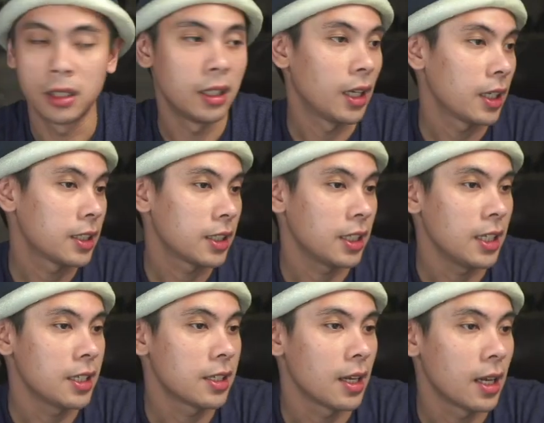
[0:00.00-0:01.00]
the next
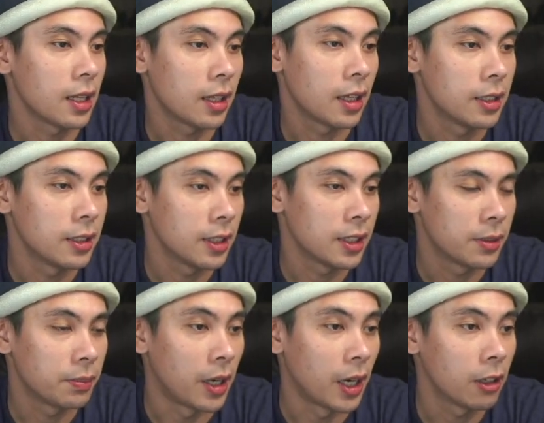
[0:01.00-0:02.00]
key set that is
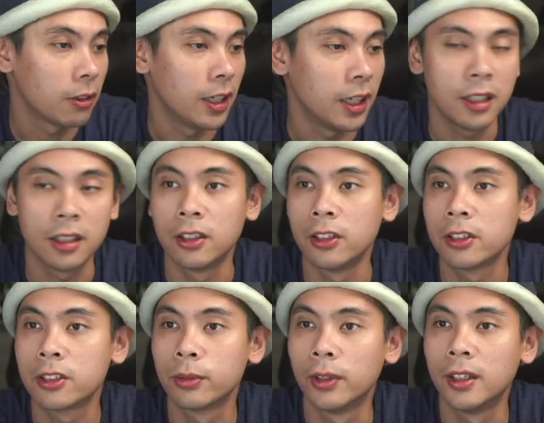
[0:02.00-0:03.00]
expiring,
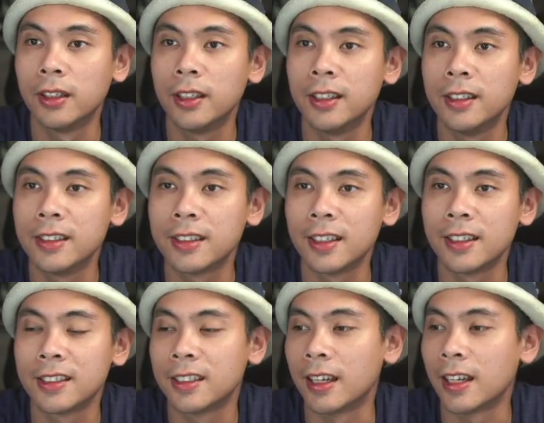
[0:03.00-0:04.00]
this one is
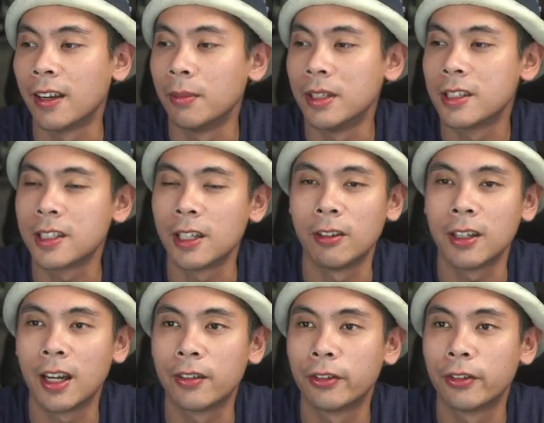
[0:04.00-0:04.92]
a set I've been staring at